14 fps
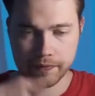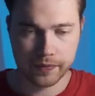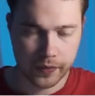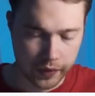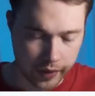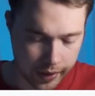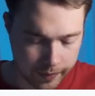
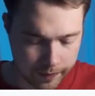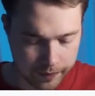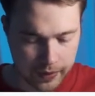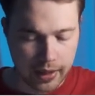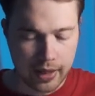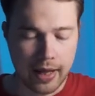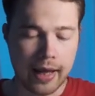Okay,
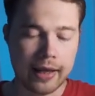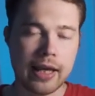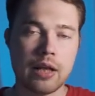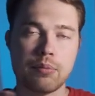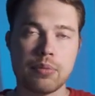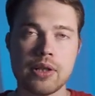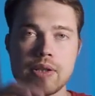Again,
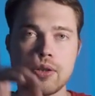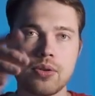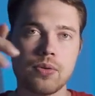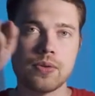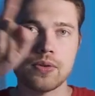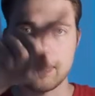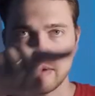please
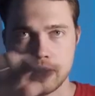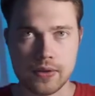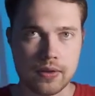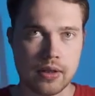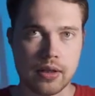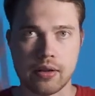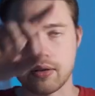use these
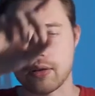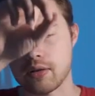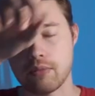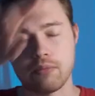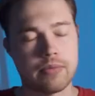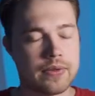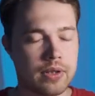like
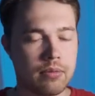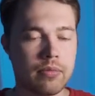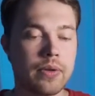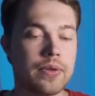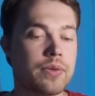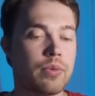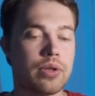
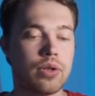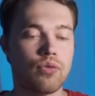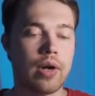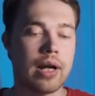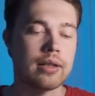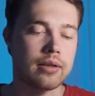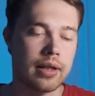symbols when you
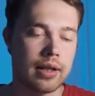write in